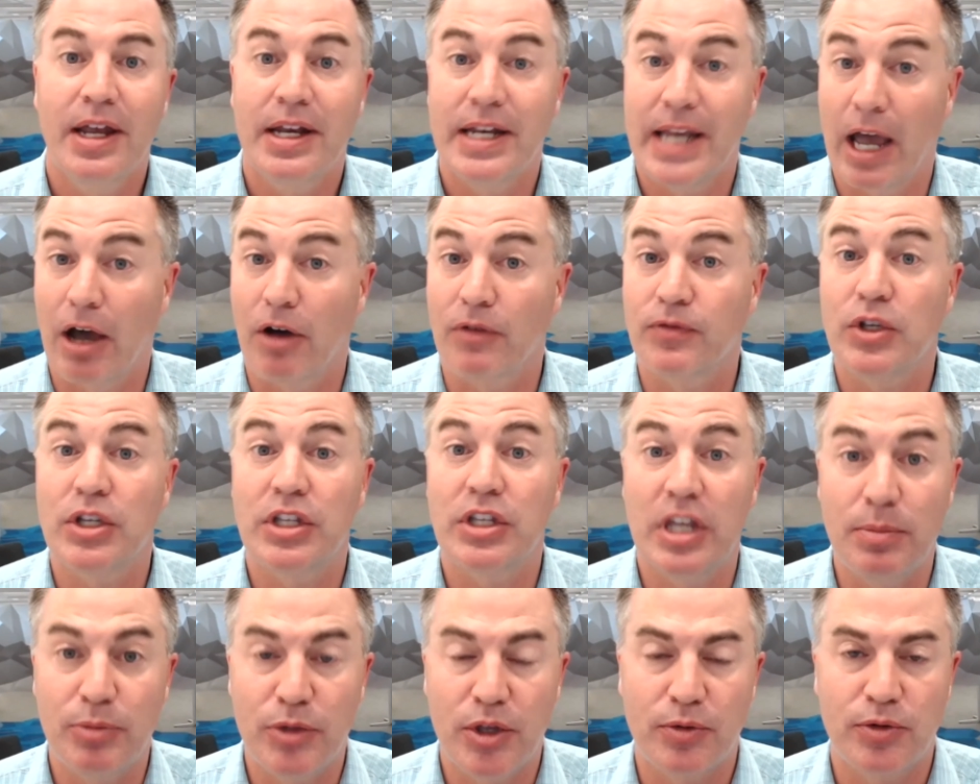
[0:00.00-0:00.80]
Now, if you
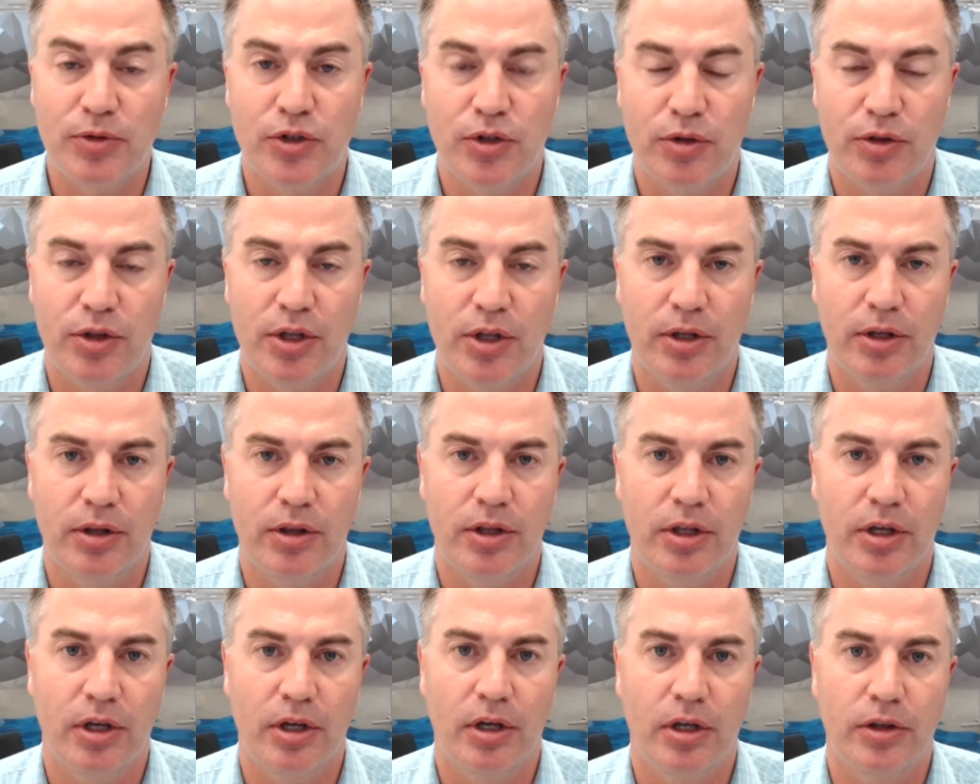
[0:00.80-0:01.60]
keep the the
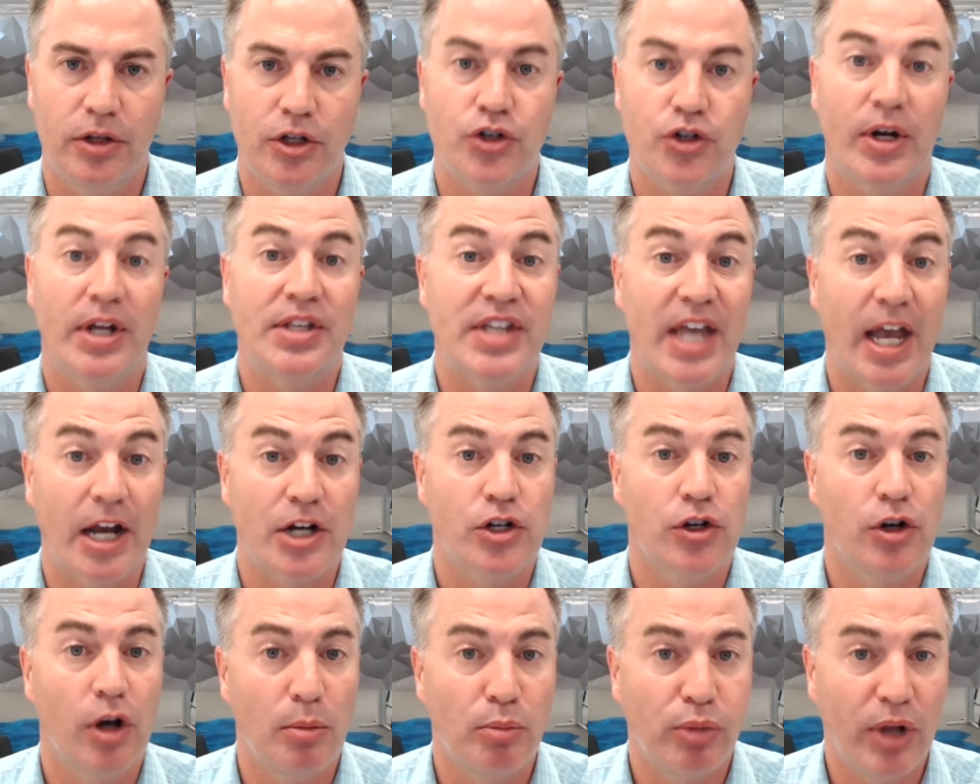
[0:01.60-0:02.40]
the, the
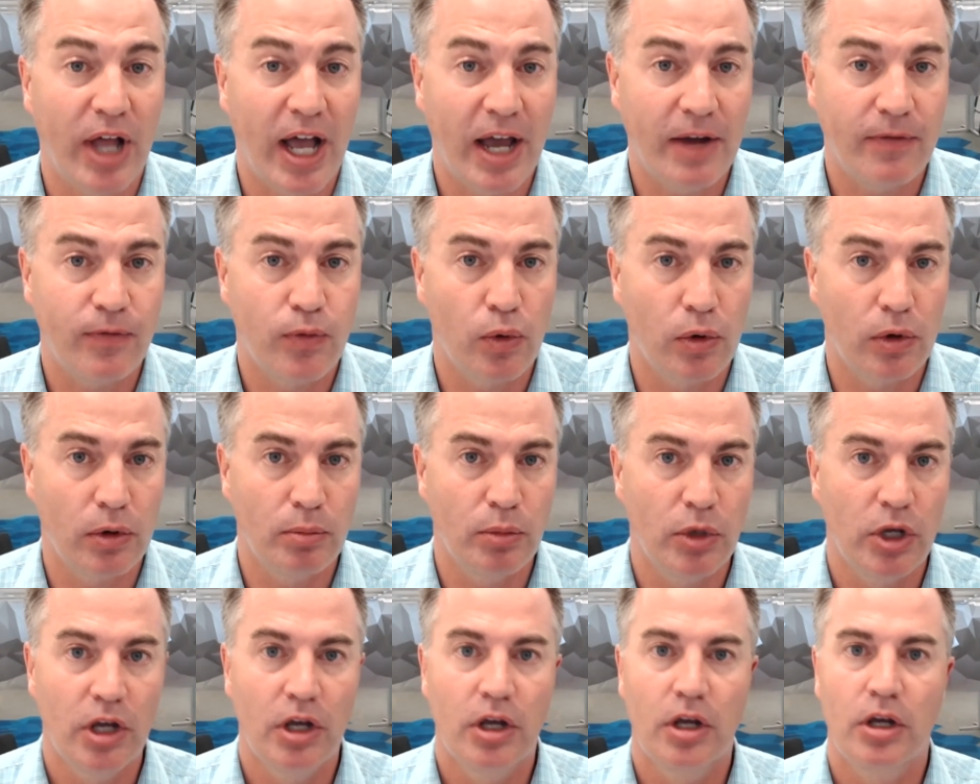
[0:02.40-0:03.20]
transaction on
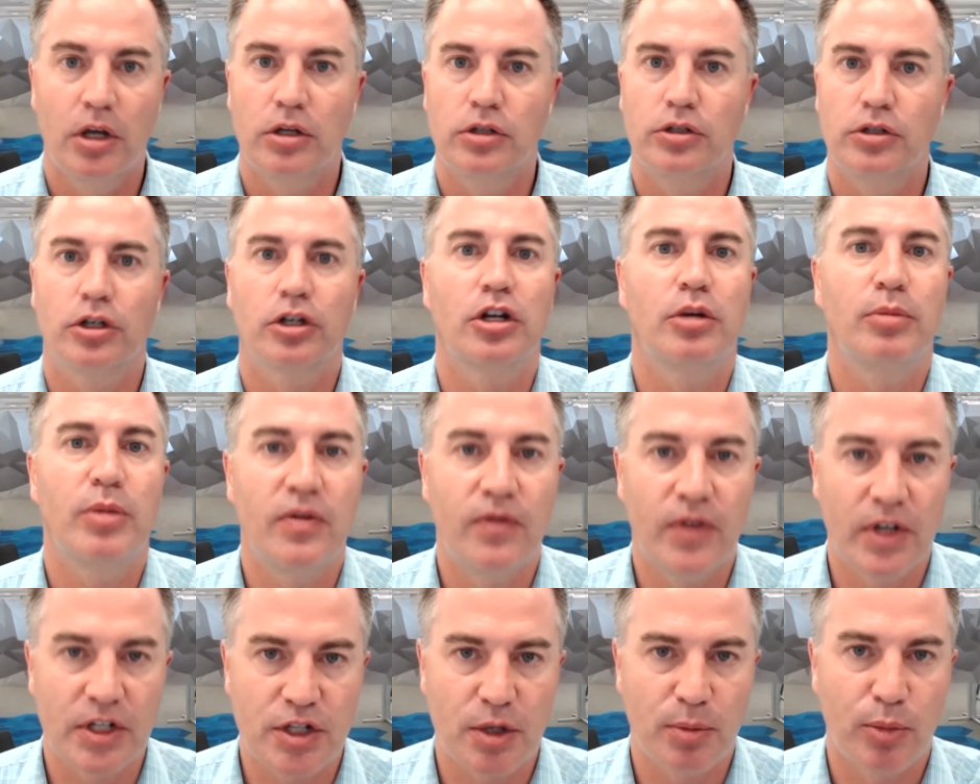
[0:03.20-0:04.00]
platform, you're going to be
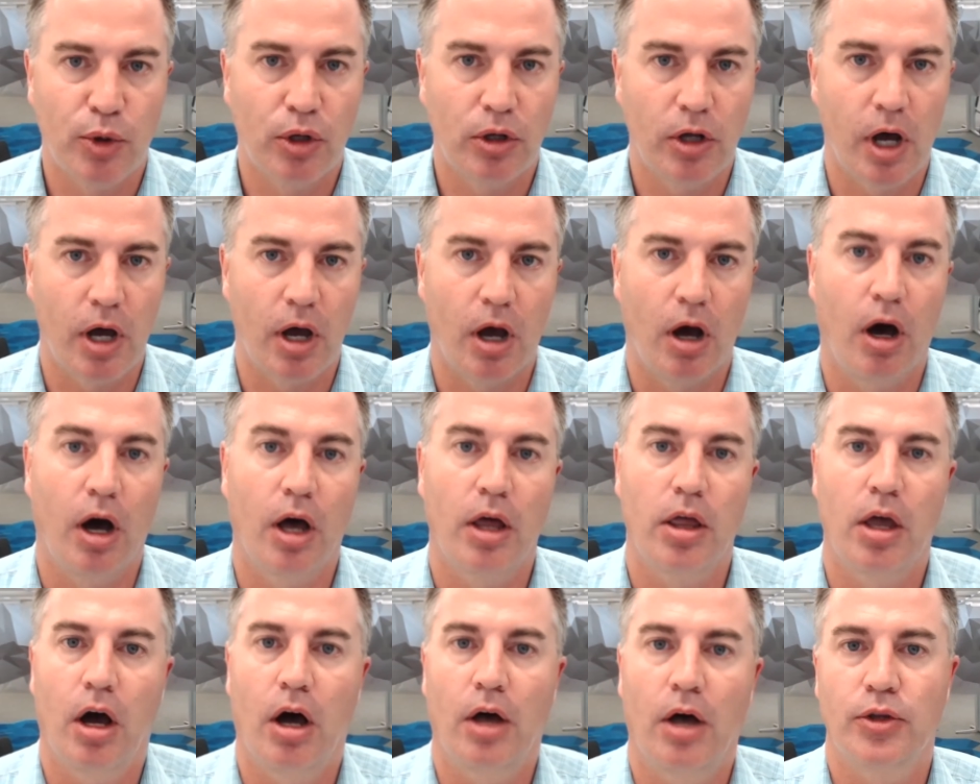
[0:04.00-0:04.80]
visible on,
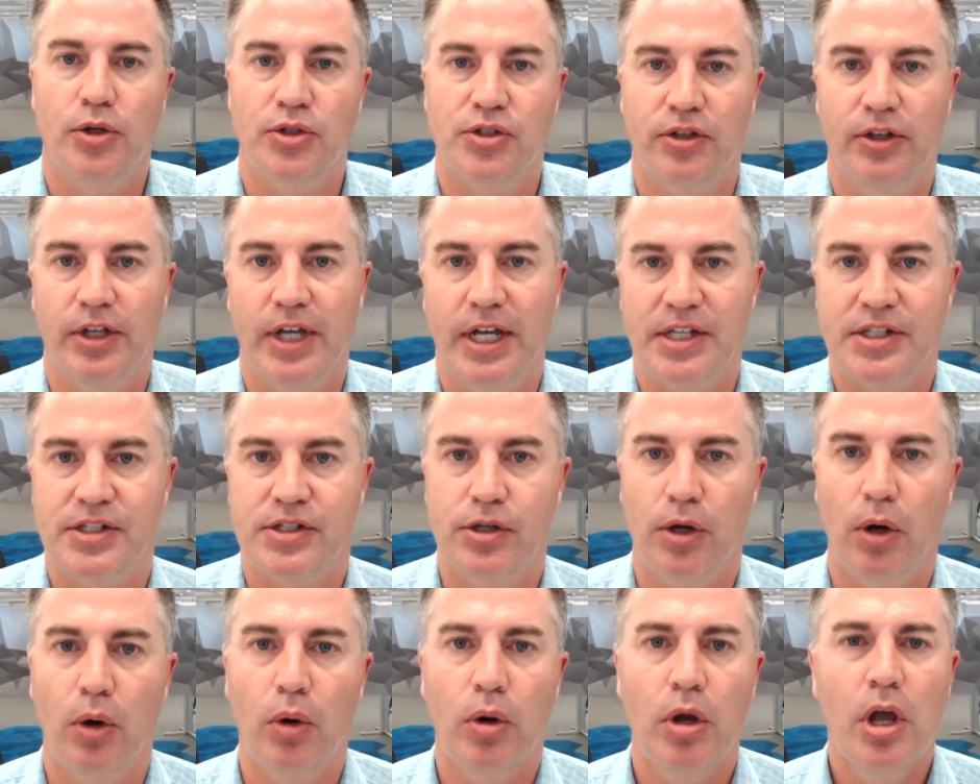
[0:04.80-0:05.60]
on, on, those lists.
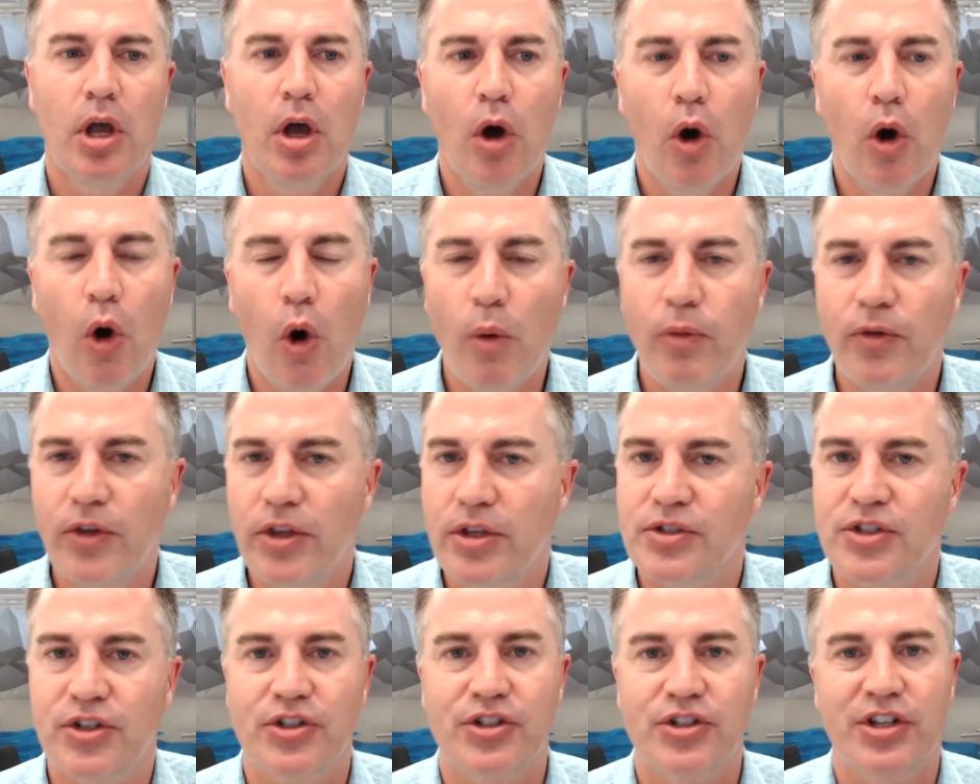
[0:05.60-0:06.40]
So hopefully,
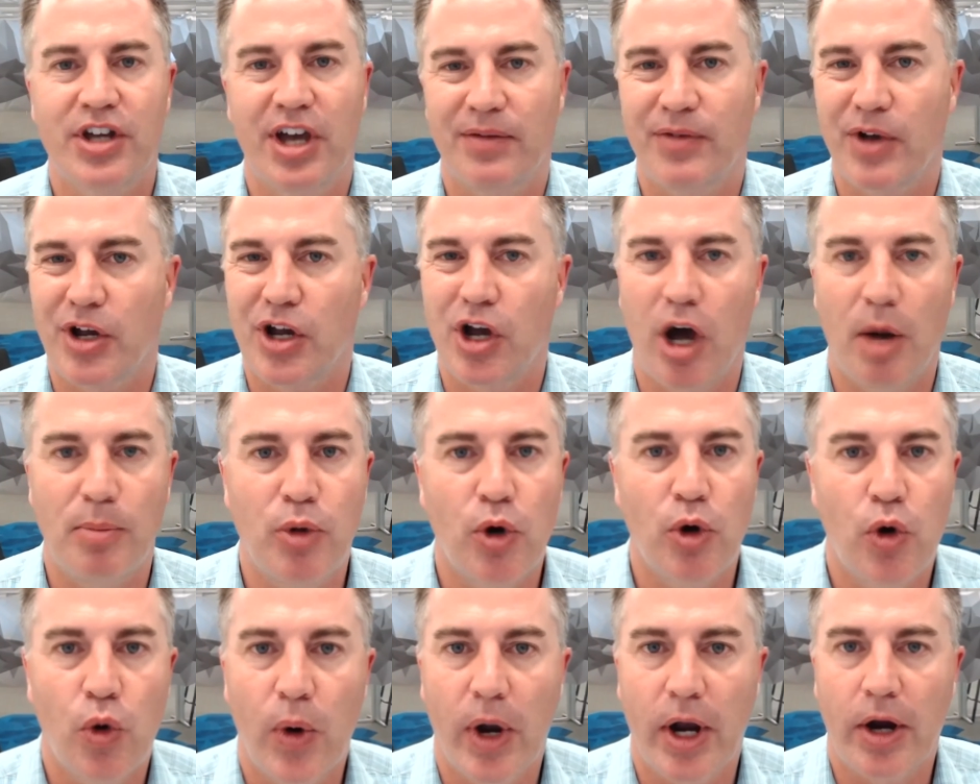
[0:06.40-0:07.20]
those are kind of a
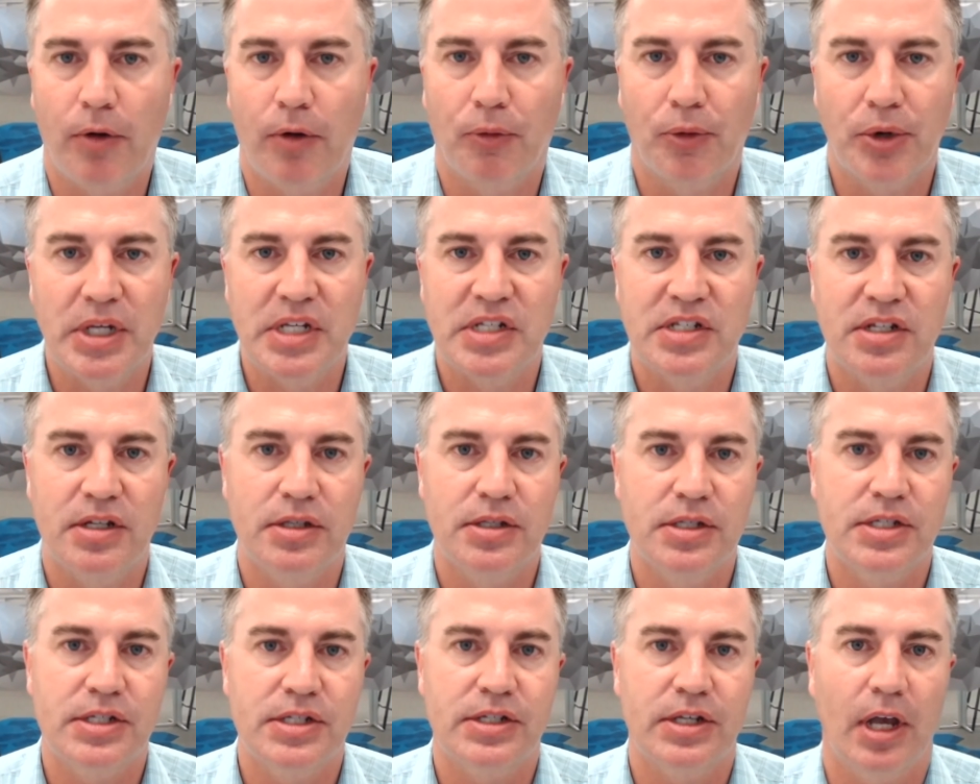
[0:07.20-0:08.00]
couple quick
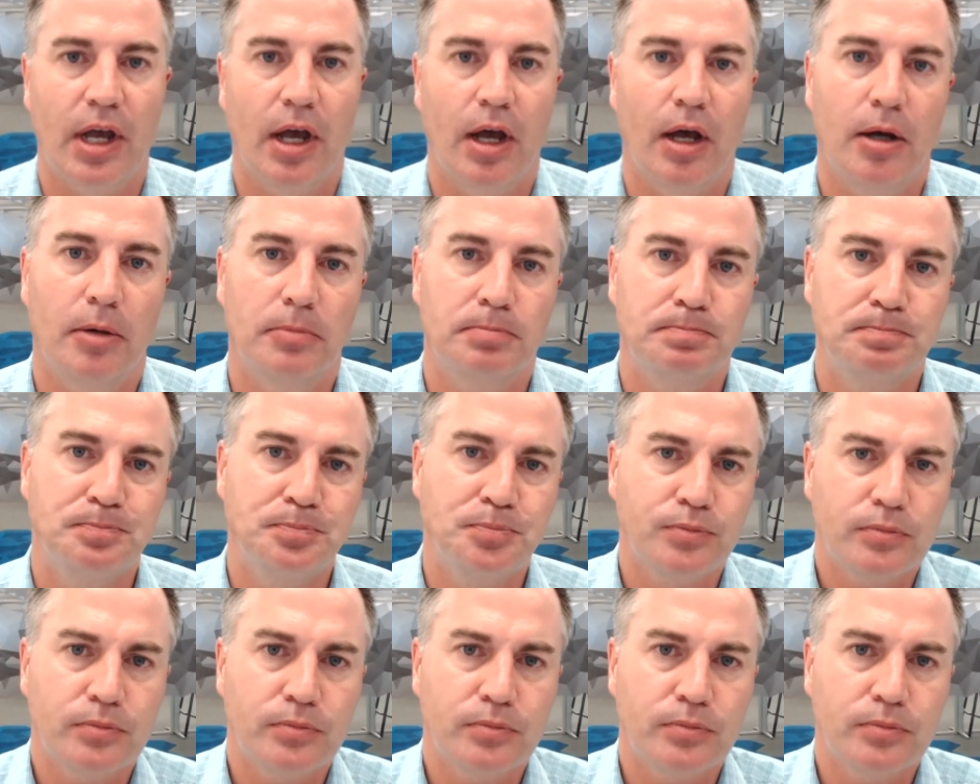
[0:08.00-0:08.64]
reasons. Um,